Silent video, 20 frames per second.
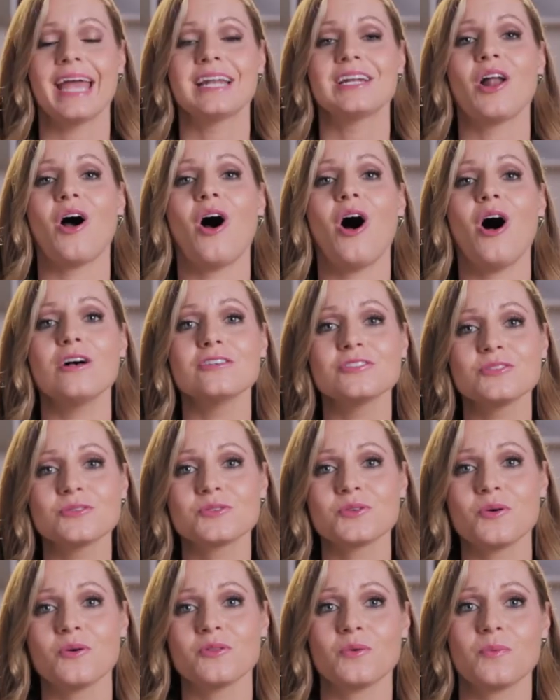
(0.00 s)
Hayden also
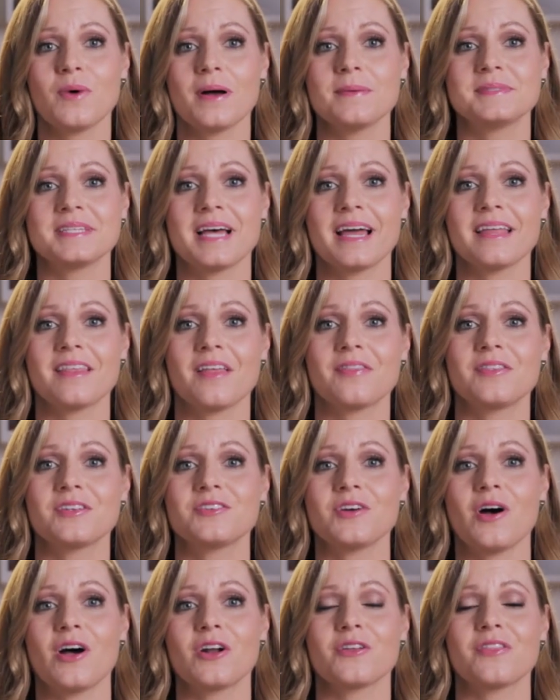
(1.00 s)
told the website that the
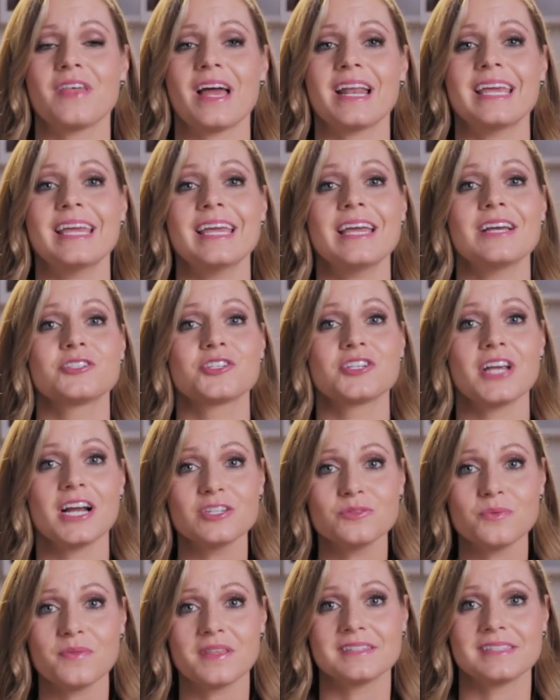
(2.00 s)
daughter that he
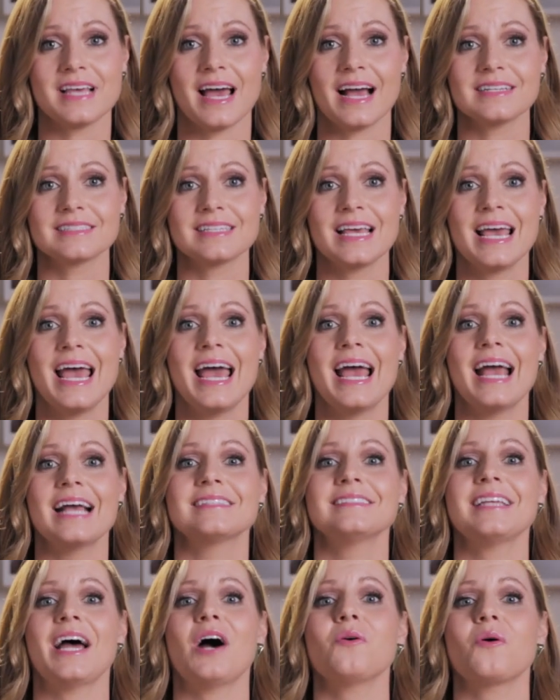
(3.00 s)
shares with his ex
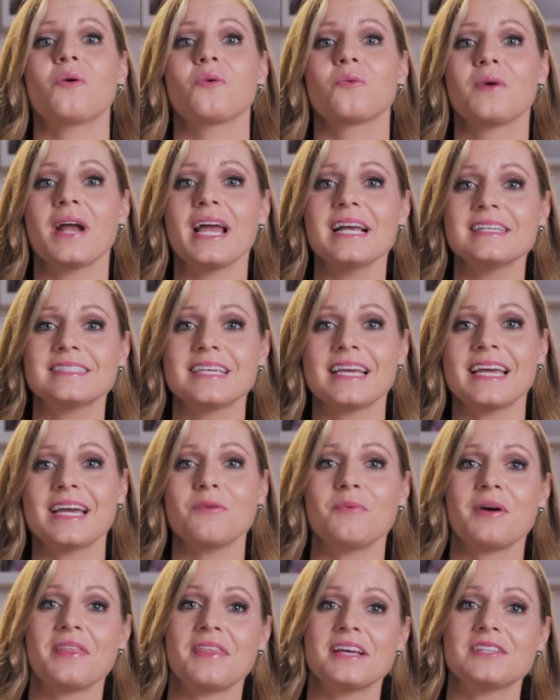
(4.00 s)
is now
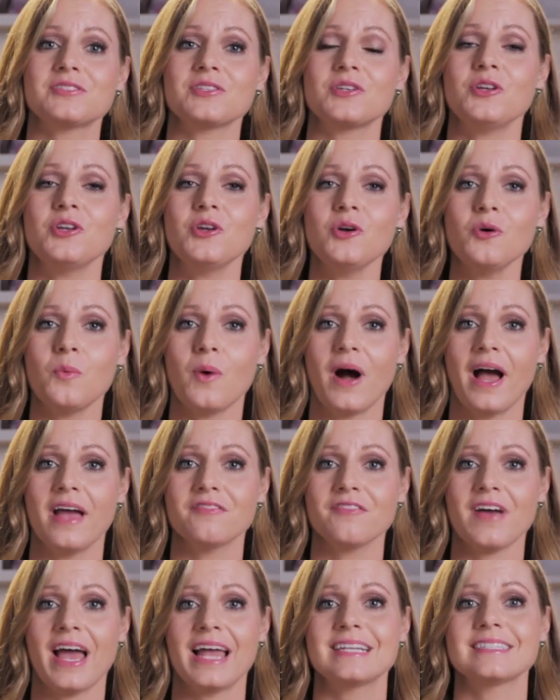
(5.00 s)
raising with his new
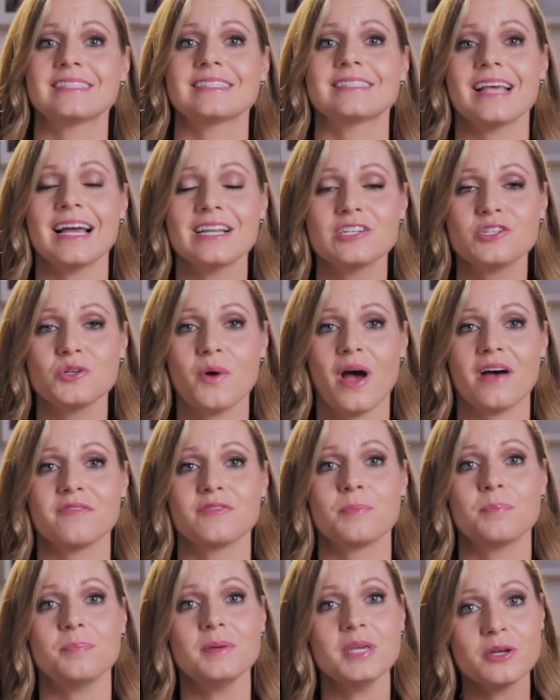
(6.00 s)
wife and is said to have
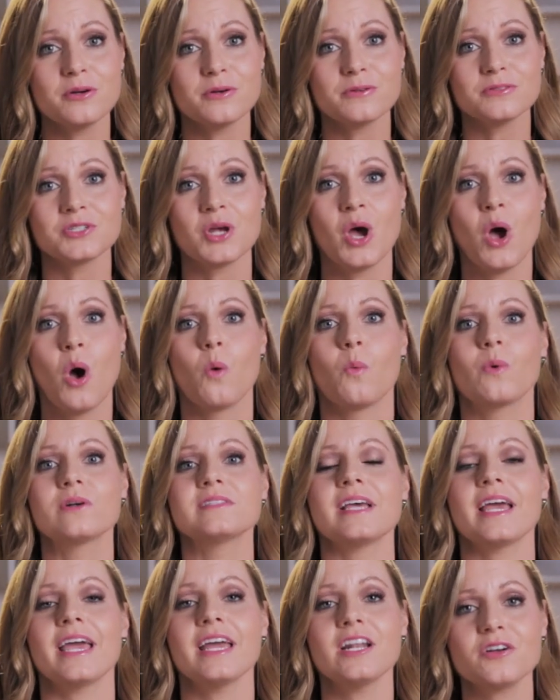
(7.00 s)
abused,
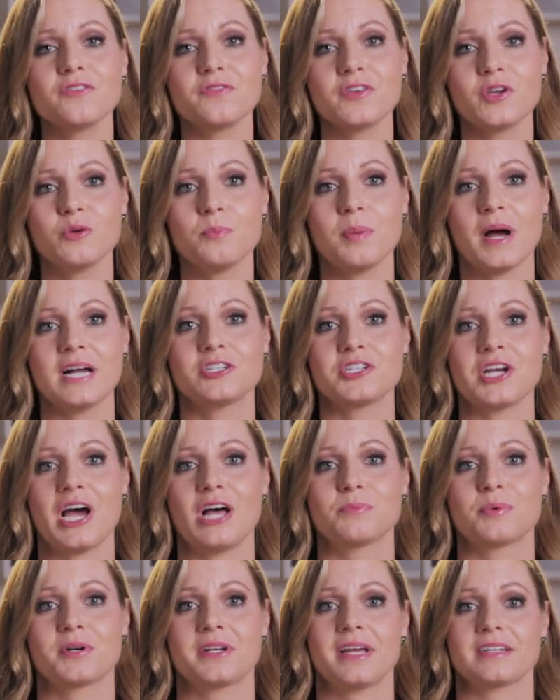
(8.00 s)
was interviewed by
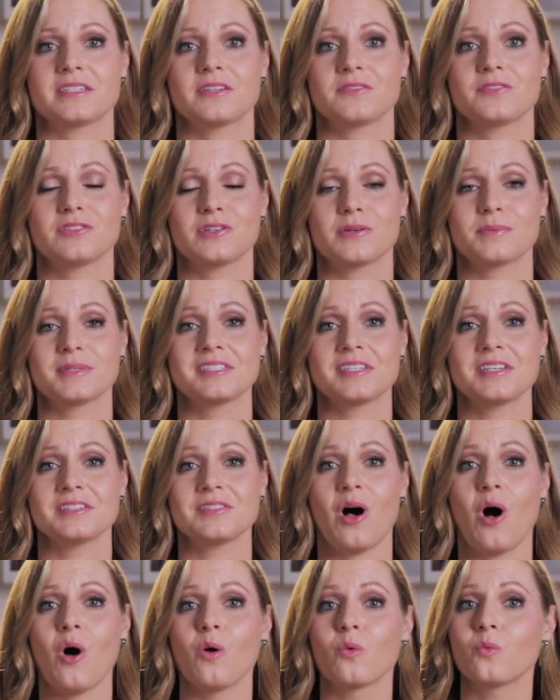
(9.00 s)
Child Protective Services
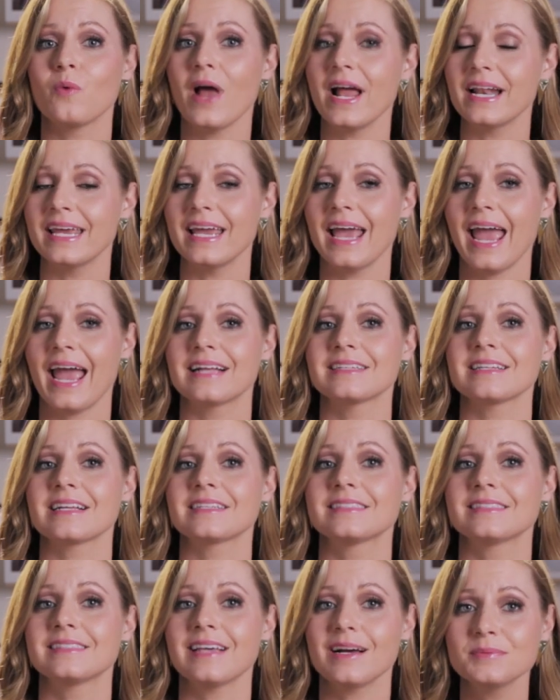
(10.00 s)
already and
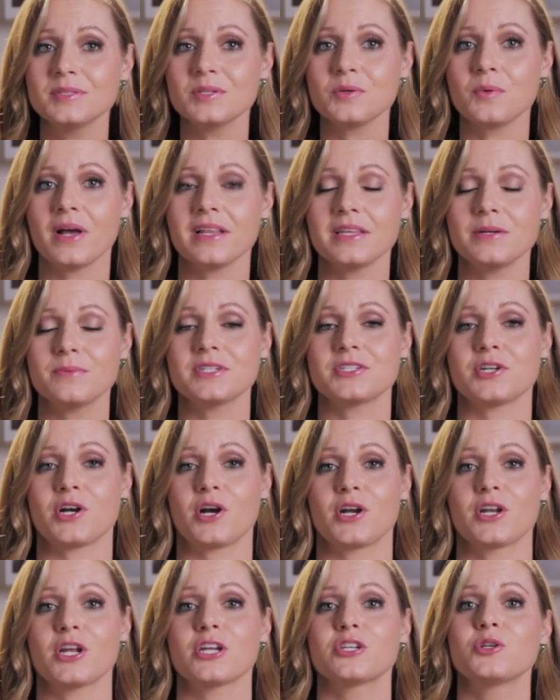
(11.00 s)
subsequently
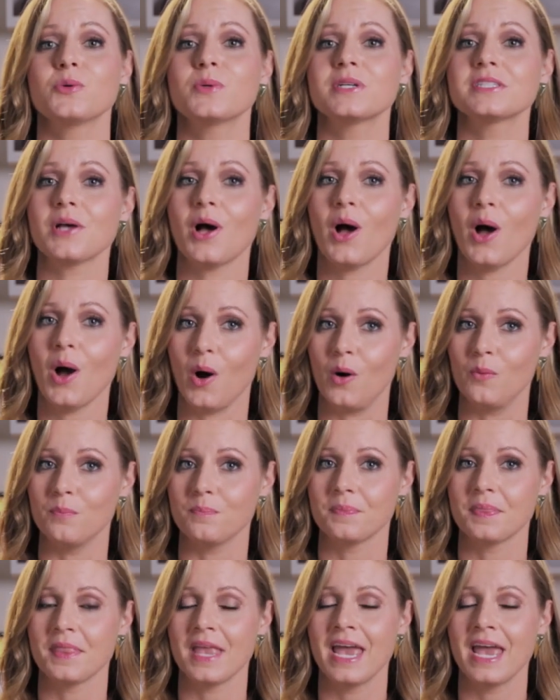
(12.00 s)
returned to his home.